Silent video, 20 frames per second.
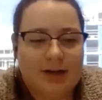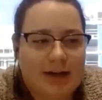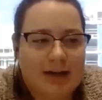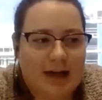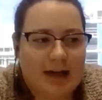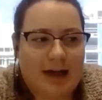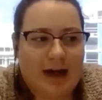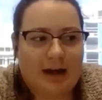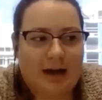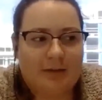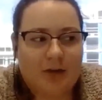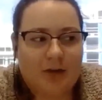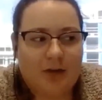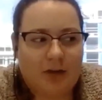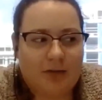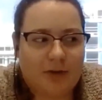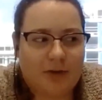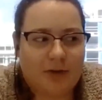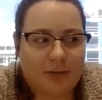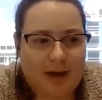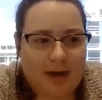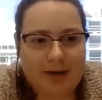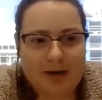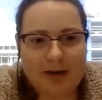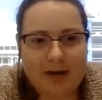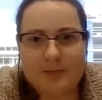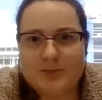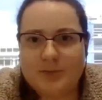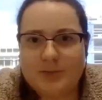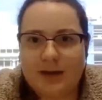get have all of your
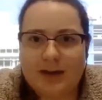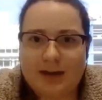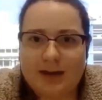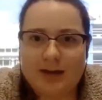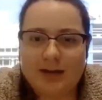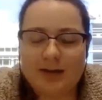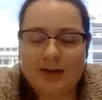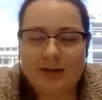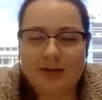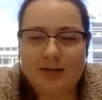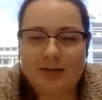backups ready.